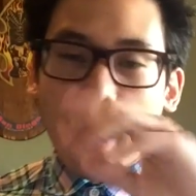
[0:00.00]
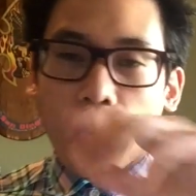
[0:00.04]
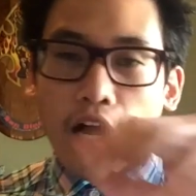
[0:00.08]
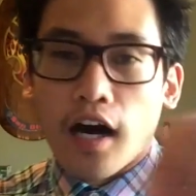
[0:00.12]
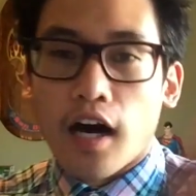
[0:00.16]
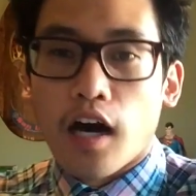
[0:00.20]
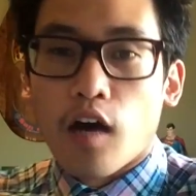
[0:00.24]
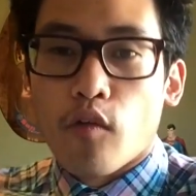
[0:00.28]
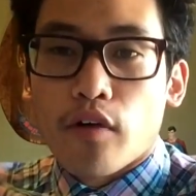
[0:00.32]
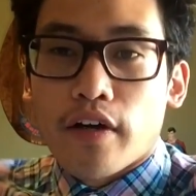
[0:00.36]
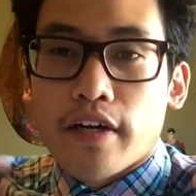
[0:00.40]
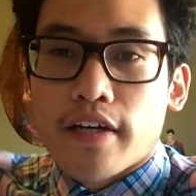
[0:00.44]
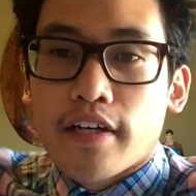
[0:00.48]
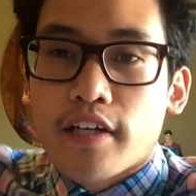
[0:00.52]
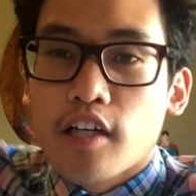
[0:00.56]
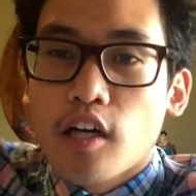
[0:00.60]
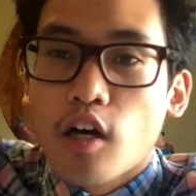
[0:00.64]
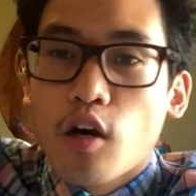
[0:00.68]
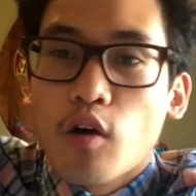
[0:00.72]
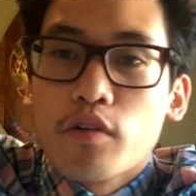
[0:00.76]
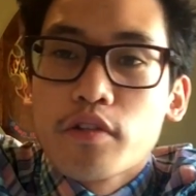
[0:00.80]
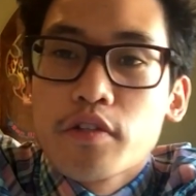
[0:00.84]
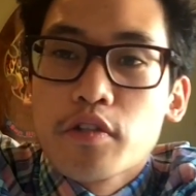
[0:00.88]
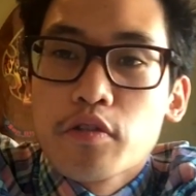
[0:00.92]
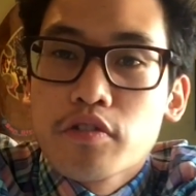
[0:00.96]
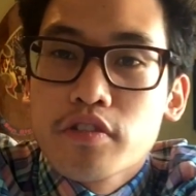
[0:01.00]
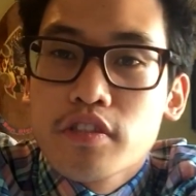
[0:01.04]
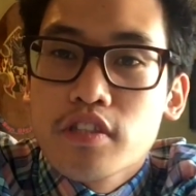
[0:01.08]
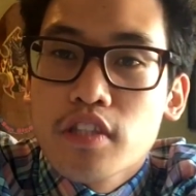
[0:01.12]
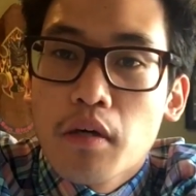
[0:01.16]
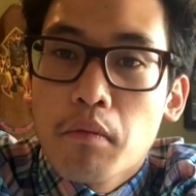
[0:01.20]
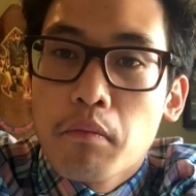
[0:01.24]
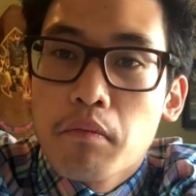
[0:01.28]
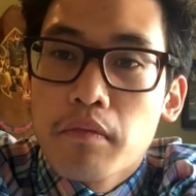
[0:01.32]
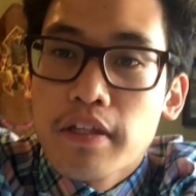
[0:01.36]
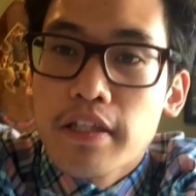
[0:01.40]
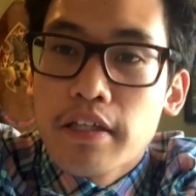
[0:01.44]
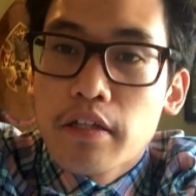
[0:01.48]
We're gonna go and do
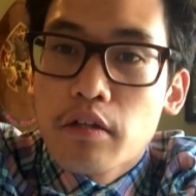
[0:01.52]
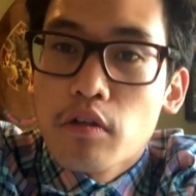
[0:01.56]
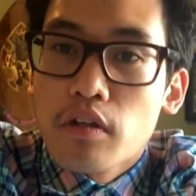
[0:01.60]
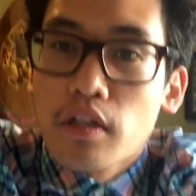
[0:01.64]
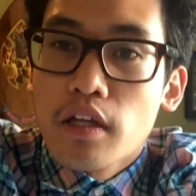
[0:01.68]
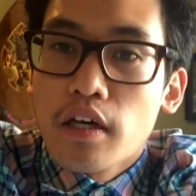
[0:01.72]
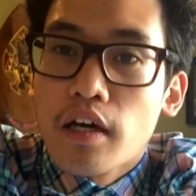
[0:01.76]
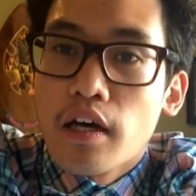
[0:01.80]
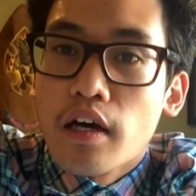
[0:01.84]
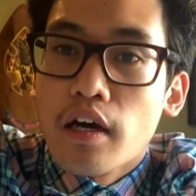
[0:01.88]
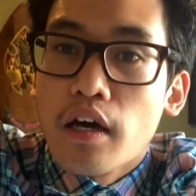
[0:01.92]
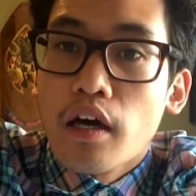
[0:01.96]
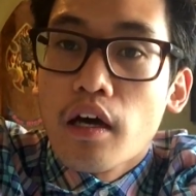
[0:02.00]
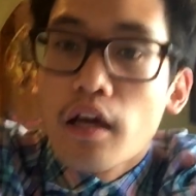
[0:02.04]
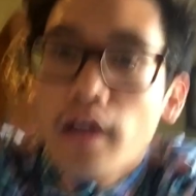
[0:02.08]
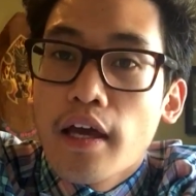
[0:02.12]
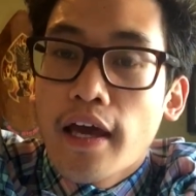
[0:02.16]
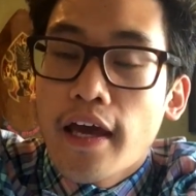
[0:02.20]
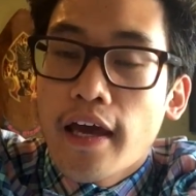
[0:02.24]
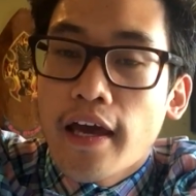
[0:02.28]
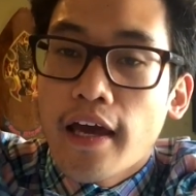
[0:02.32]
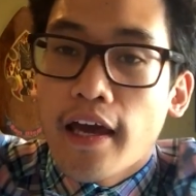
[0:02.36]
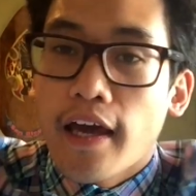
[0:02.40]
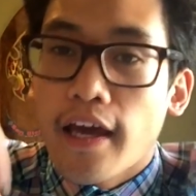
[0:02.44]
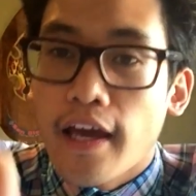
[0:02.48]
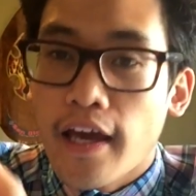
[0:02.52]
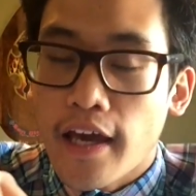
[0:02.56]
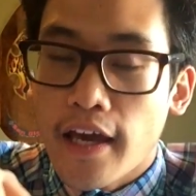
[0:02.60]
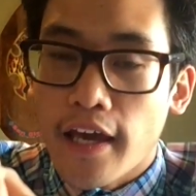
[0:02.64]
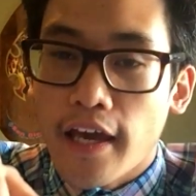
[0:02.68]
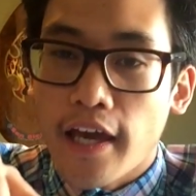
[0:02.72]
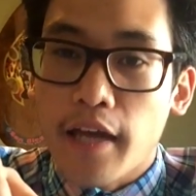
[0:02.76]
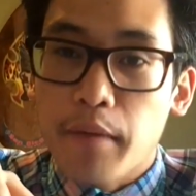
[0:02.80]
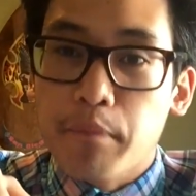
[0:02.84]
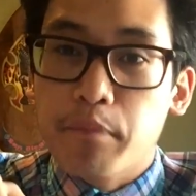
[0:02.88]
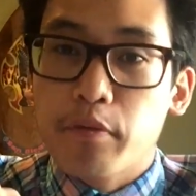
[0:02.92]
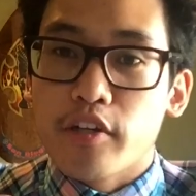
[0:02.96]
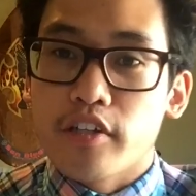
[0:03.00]
some little
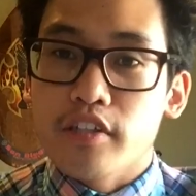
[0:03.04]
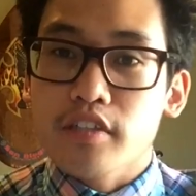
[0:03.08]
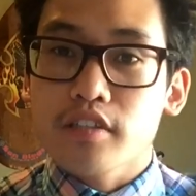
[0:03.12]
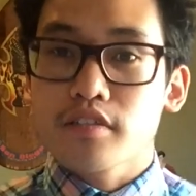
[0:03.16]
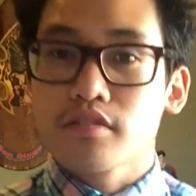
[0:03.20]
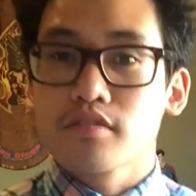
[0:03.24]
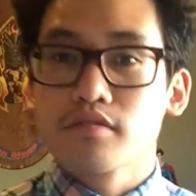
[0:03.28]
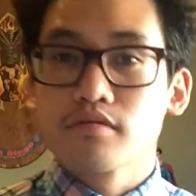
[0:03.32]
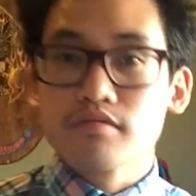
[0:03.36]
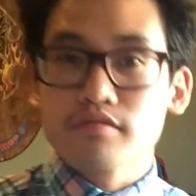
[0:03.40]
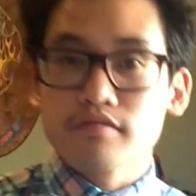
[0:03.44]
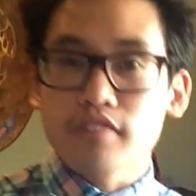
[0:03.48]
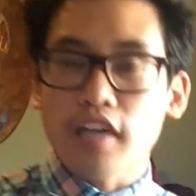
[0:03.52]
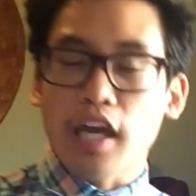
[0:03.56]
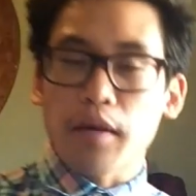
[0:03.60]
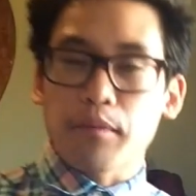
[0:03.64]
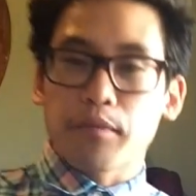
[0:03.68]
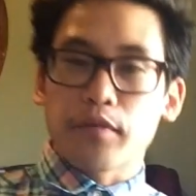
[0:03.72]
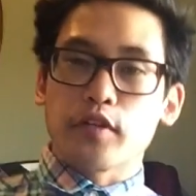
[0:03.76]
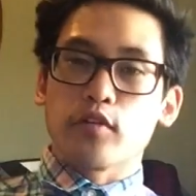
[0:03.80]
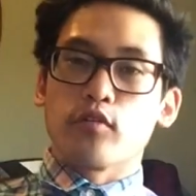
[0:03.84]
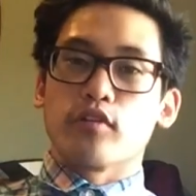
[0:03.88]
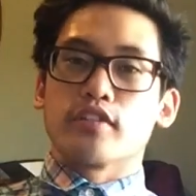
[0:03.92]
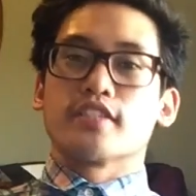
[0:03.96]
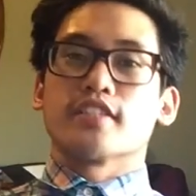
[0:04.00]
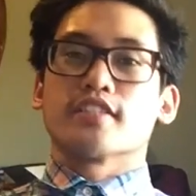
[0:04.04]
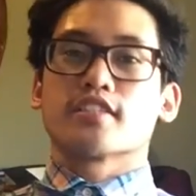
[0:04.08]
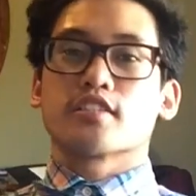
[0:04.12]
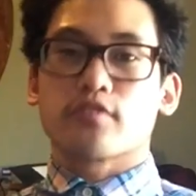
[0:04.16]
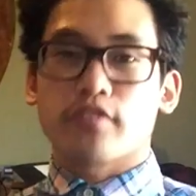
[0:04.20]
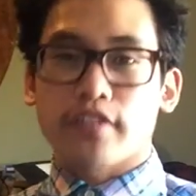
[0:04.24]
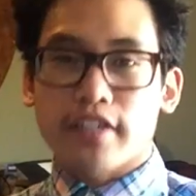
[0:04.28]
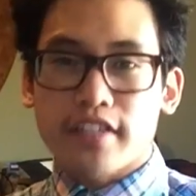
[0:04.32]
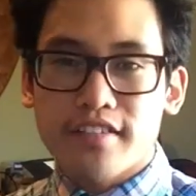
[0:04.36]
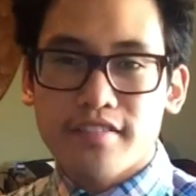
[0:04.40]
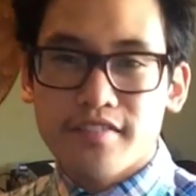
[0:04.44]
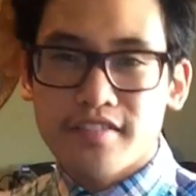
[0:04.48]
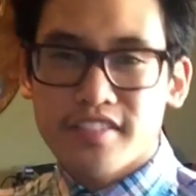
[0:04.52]
APUSH, AP US
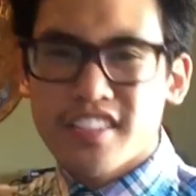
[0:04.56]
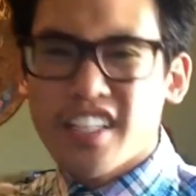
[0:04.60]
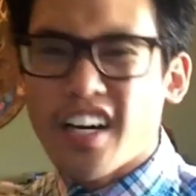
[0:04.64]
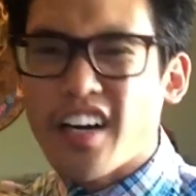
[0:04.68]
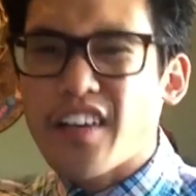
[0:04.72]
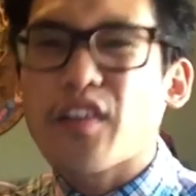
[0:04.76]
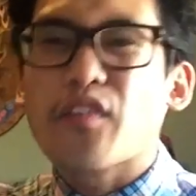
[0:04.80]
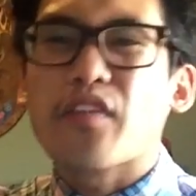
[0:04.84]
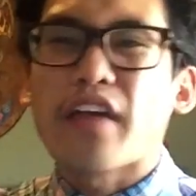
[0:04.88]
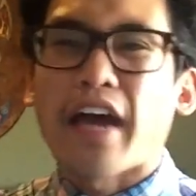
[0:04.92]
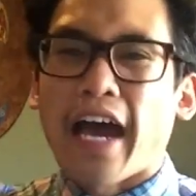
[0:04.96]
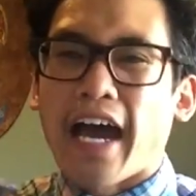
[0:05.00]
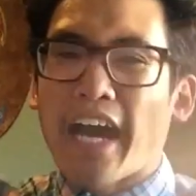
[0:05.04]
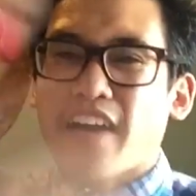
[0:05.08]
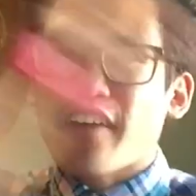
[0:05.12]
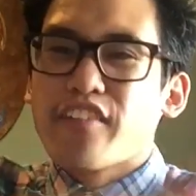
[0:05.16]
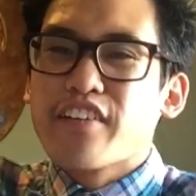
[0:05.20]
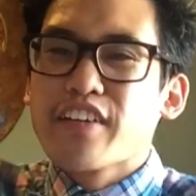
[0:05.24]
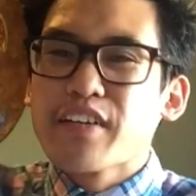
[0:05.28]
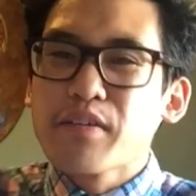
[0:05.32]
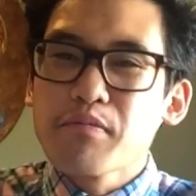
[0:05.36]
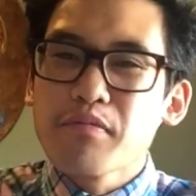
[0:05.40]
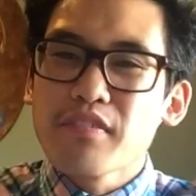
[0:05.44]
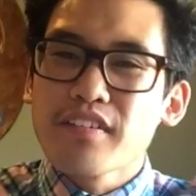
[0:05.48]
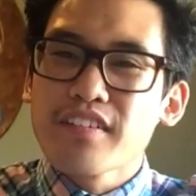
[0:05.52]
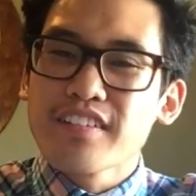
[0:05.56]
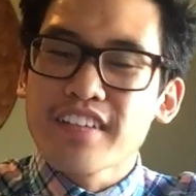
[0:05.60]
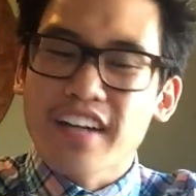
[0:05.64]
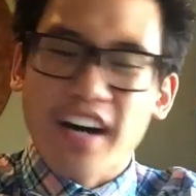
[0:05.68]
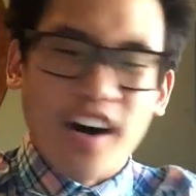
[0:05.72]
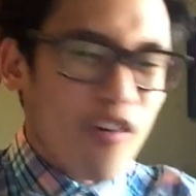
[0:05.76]
History. Y'all know the acronym?